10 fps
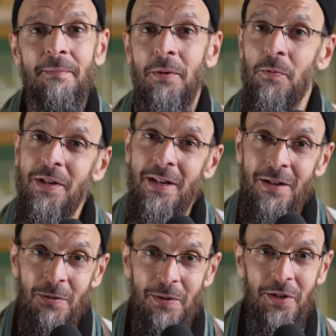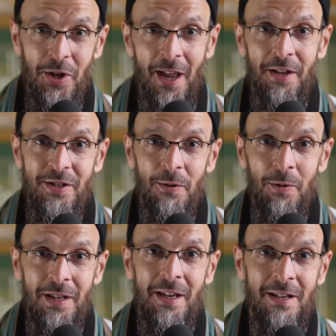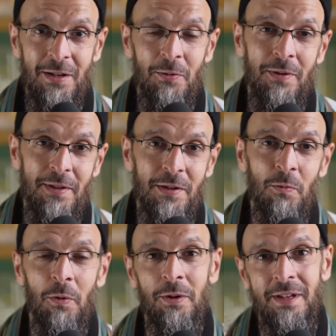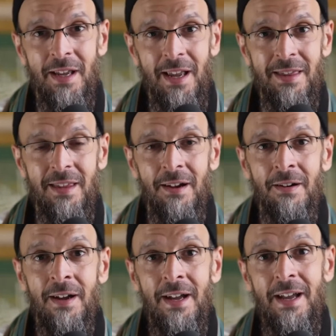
but we didn't do the change that we needed to in this world to get there,